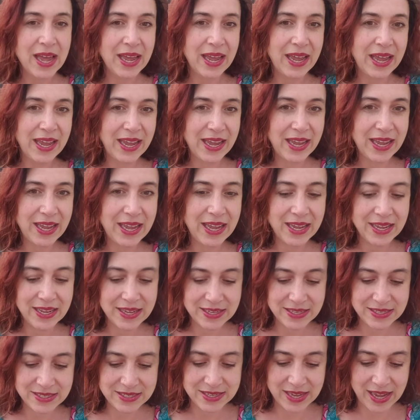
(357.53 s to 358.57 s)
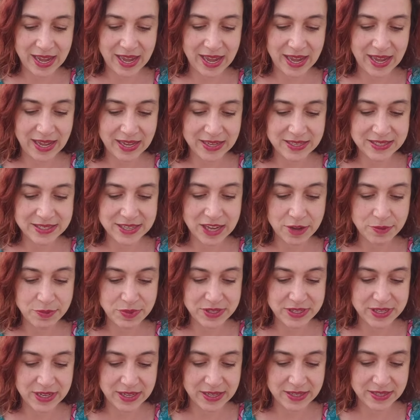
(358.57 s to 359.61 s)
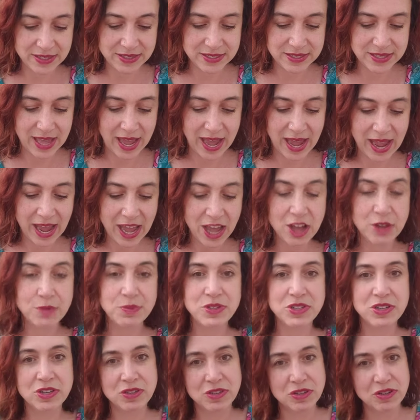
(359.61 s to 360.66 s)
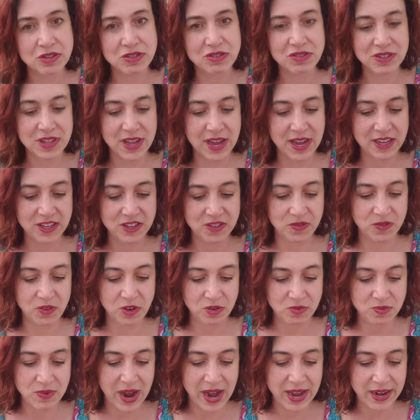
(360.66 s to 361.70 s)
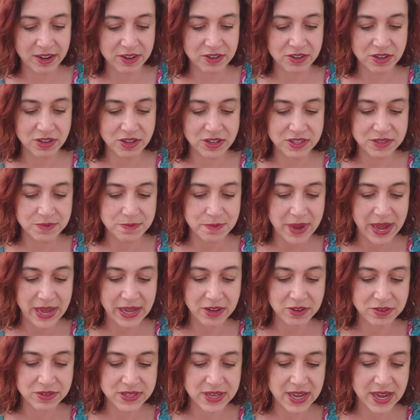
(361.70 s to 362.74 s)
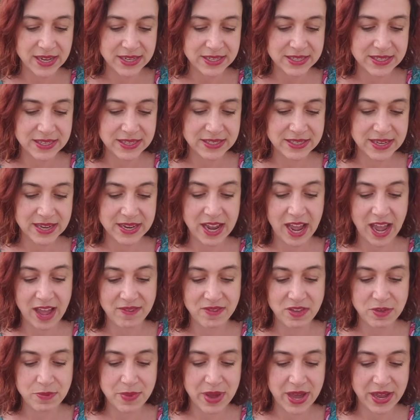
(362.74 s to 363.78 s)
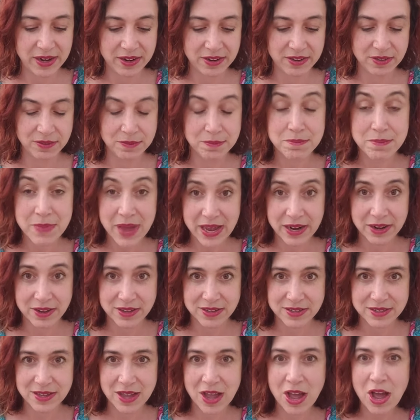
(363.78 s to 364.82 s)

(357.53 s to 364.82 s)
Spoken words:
It is a substance that helps to neutralize free radicals, mycotoxins, and heavy metals,